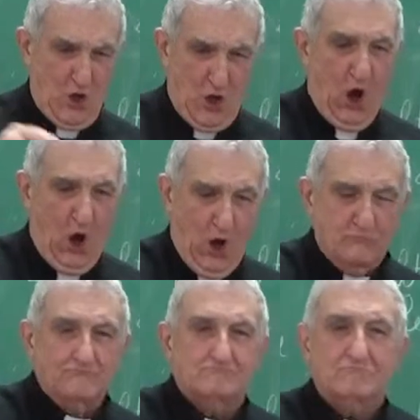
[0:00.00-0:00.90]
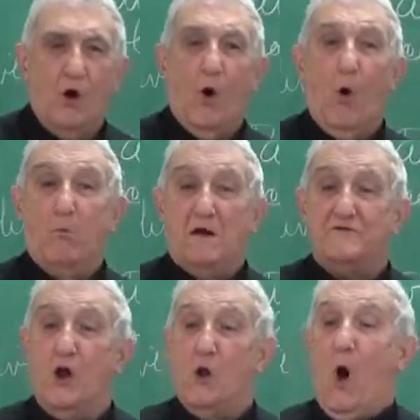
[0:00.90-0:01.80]
law, obey
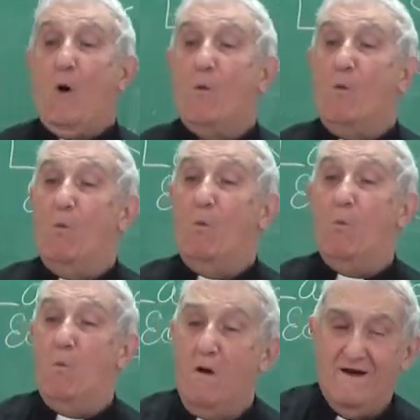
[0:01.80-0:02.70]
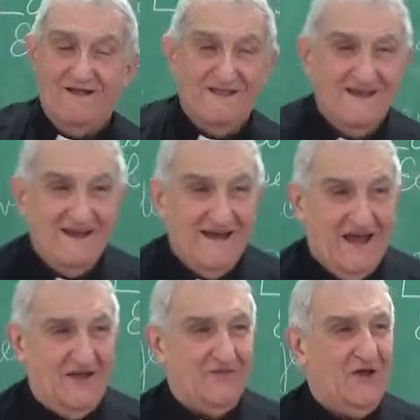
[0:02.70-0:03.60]
the law.
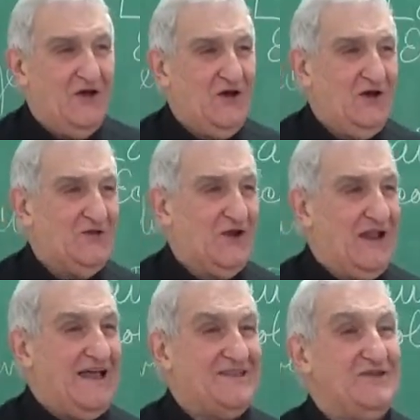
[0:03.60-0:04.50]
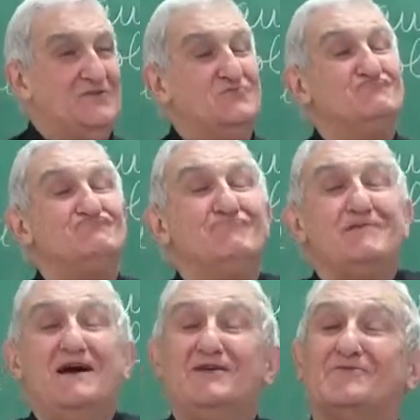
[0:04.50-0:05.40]
And the Latin,
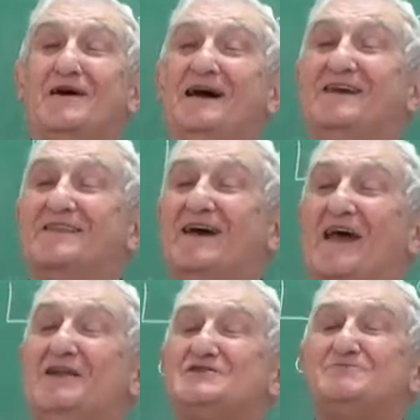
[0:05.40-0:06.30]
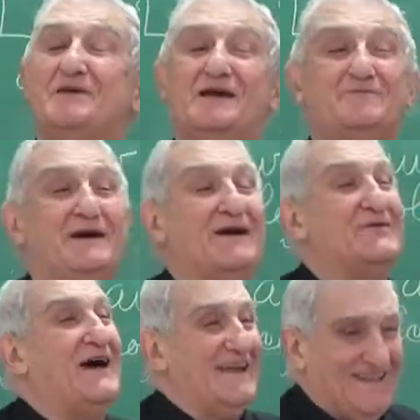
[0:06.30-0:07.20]
my right, respect my
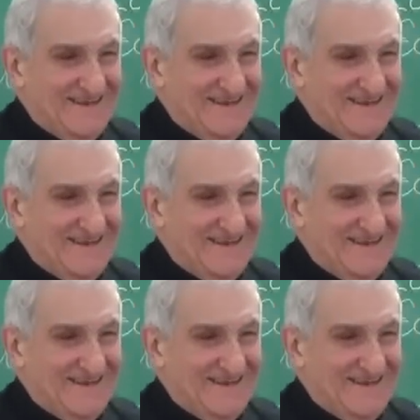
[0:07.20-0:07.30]
right.